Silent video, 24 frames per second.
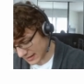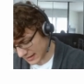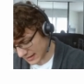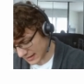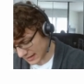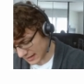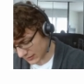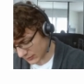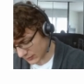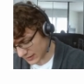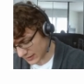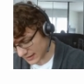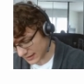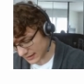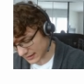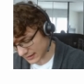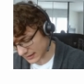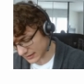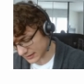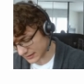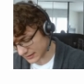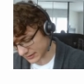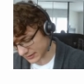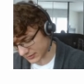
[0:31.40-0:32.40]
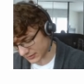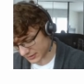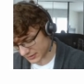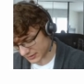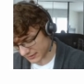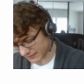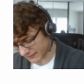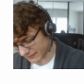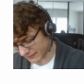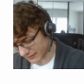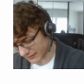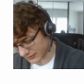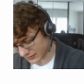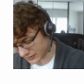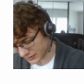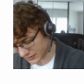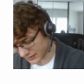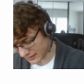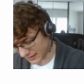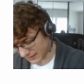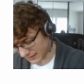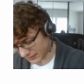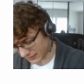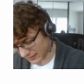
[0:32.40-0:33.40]
and we can consider some
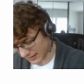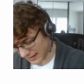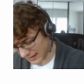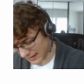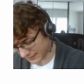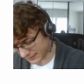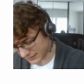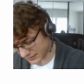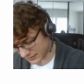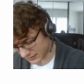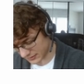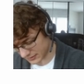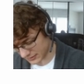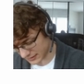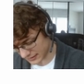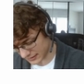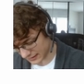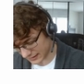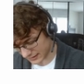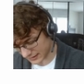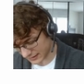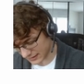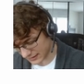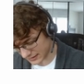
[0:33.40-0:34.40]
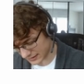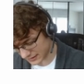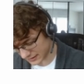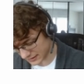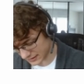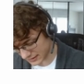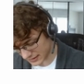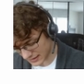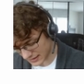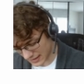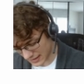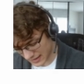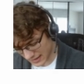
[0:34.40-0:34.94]
function that perhaps looks like this.